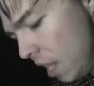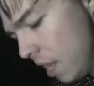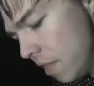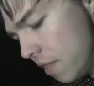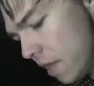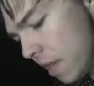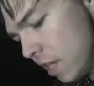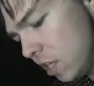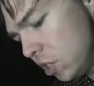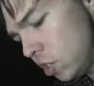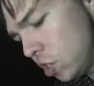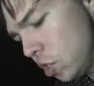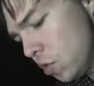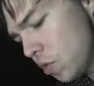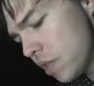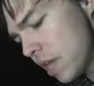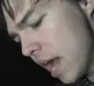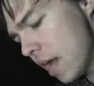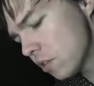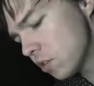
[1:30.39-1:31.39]
Then in
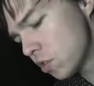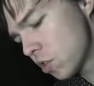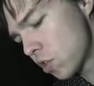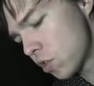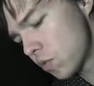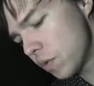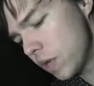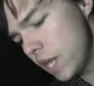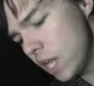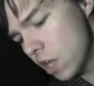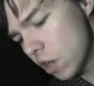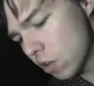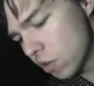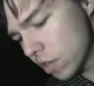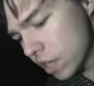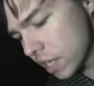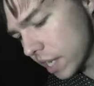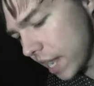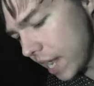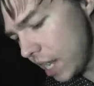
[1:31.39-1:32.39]
2003,
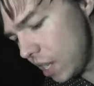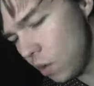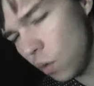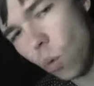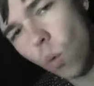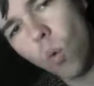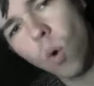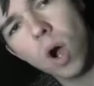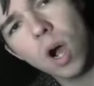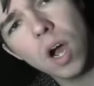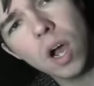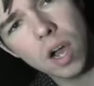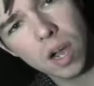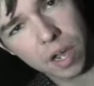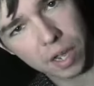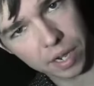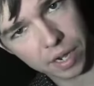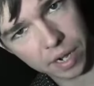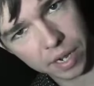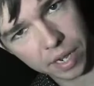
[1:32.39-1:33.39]
Hurricane Juan